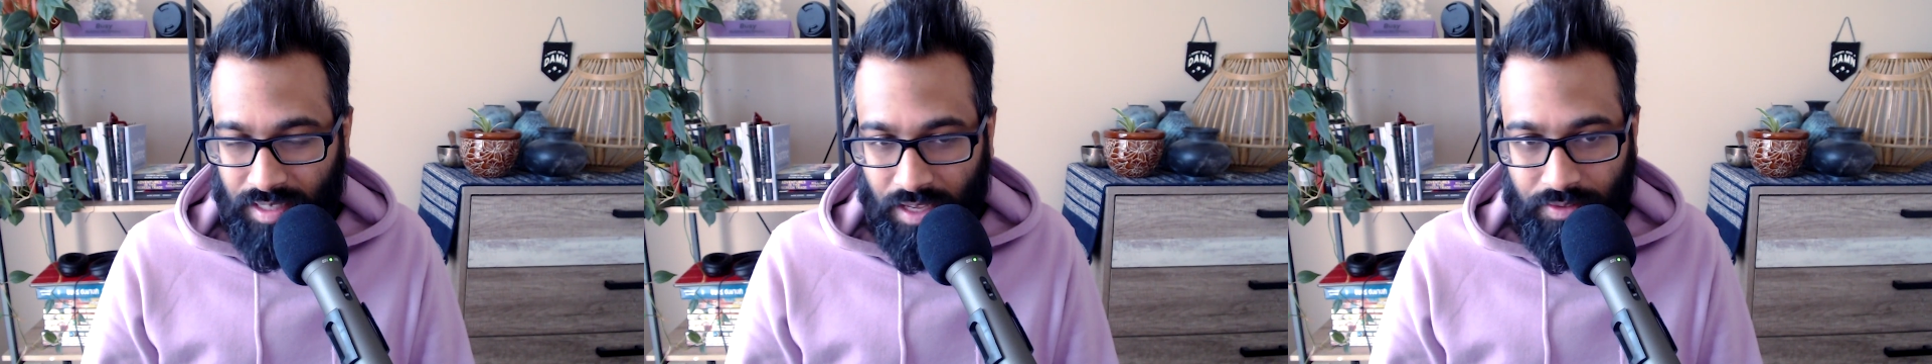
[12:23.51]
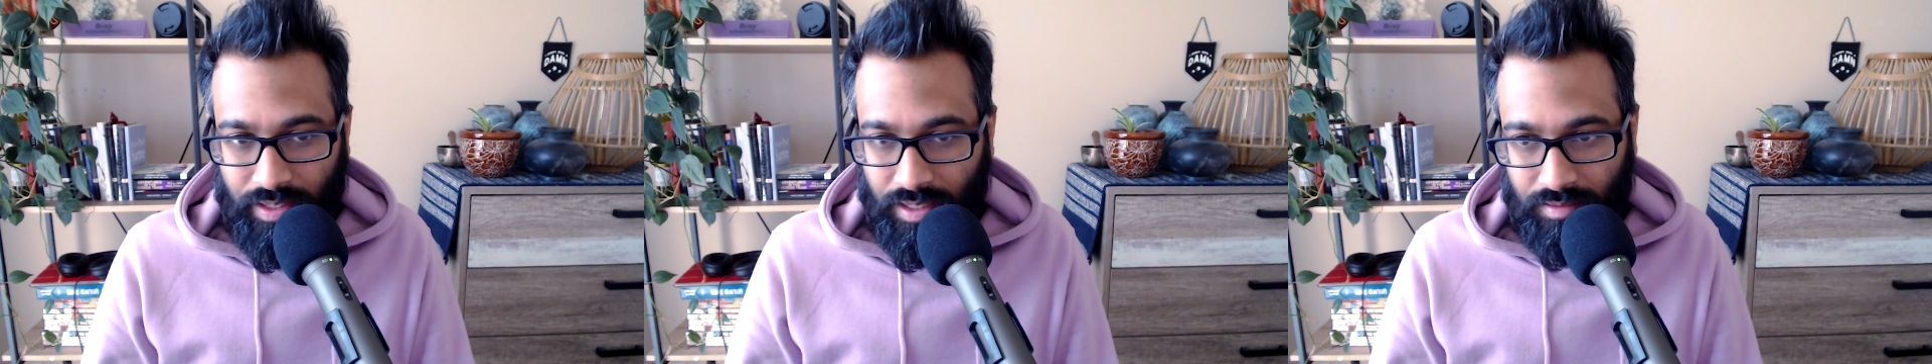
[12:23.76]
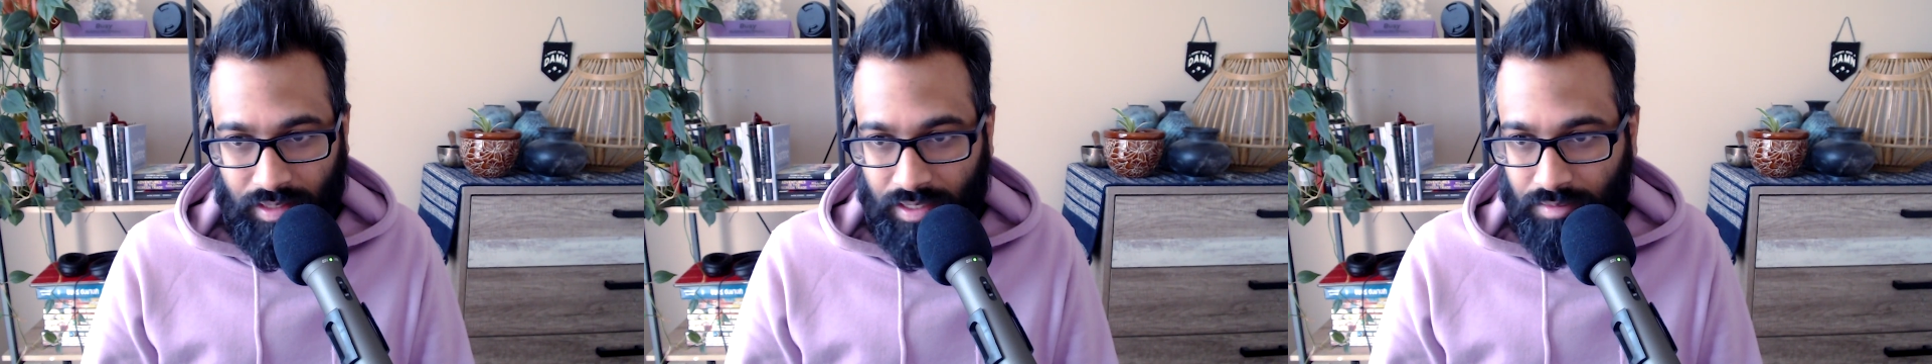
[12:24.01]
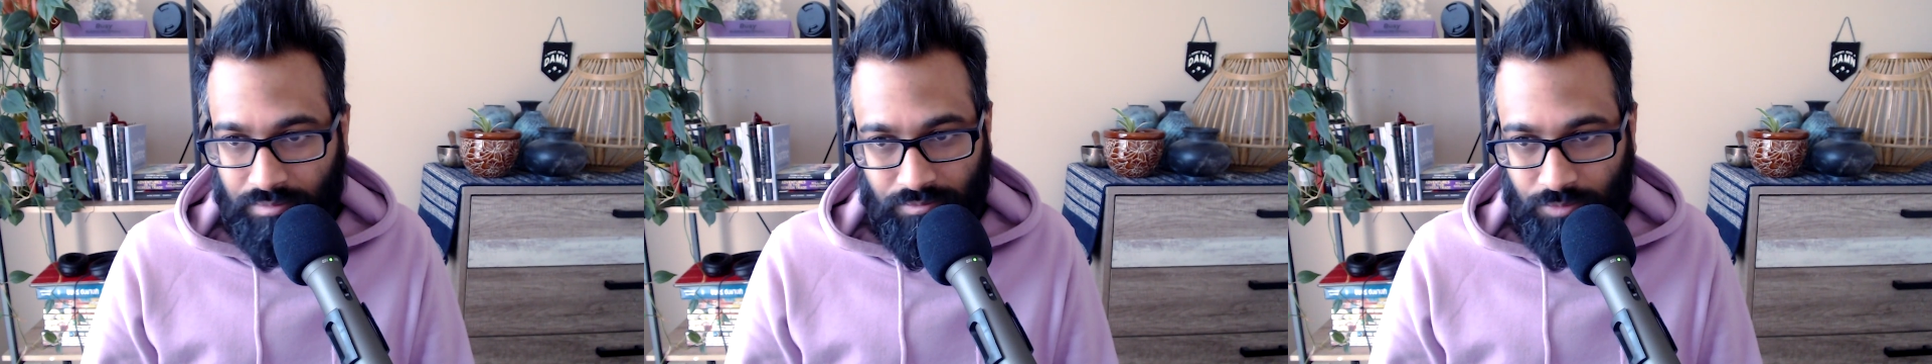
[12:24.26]
I think,
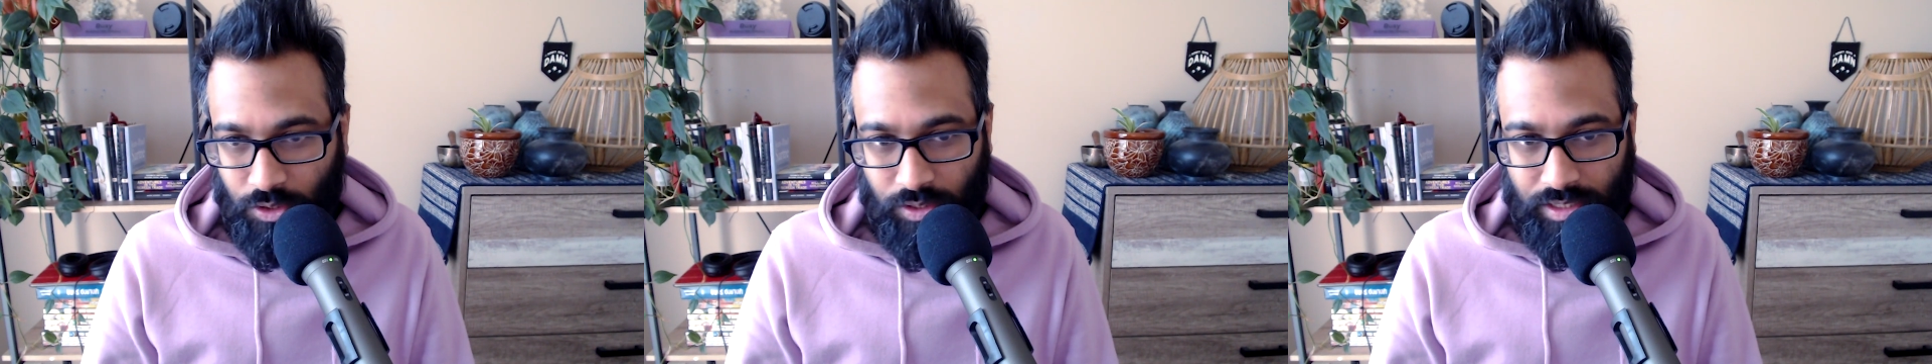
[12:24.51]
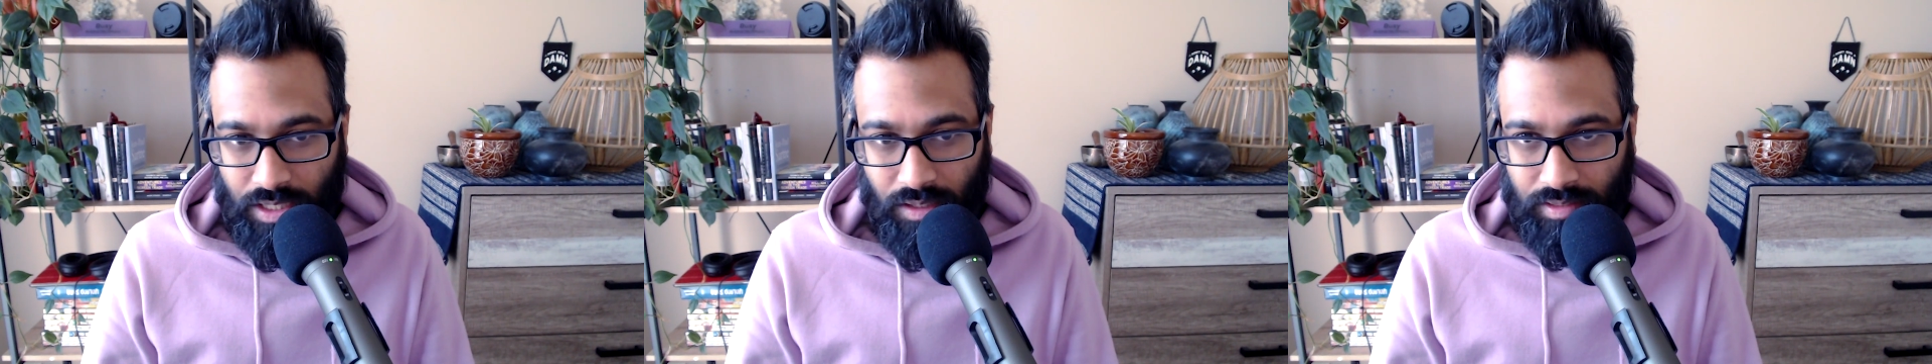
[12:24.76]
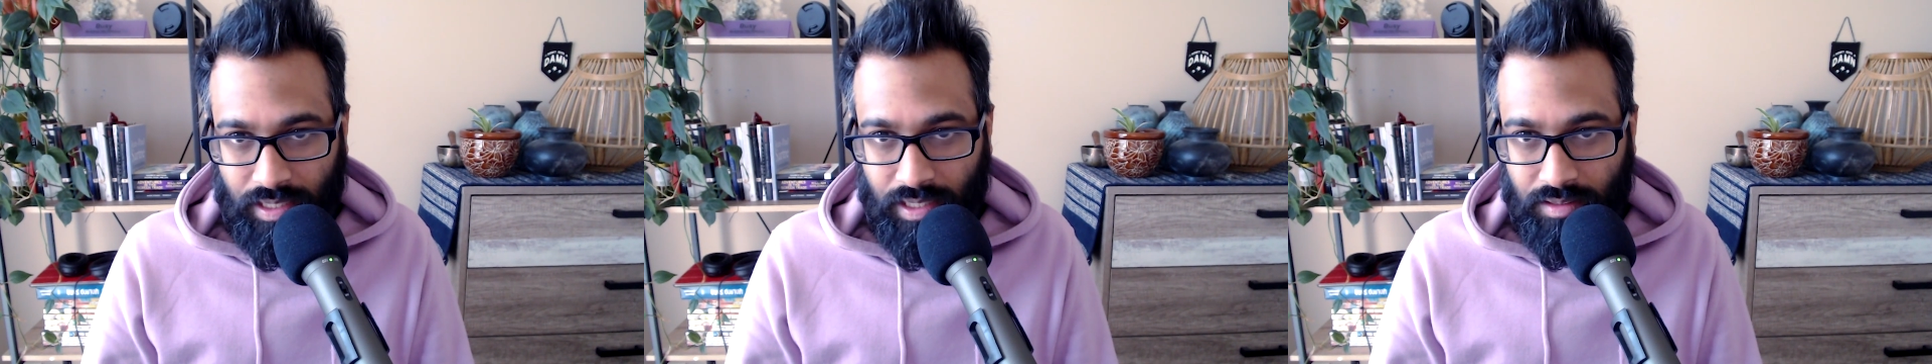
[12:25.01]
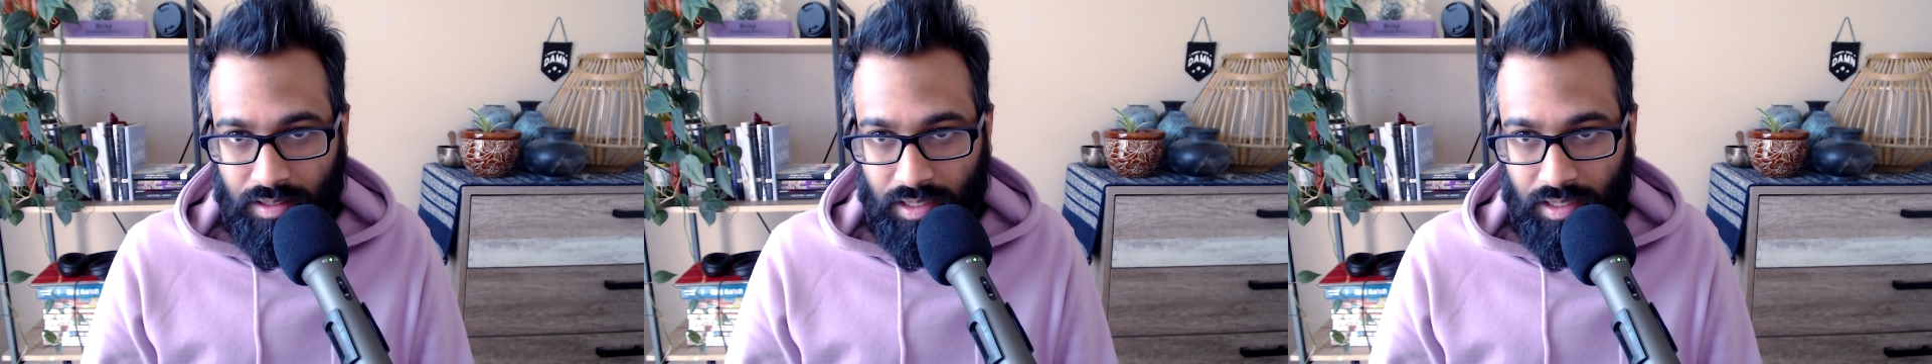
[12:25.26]
like, you could tell that,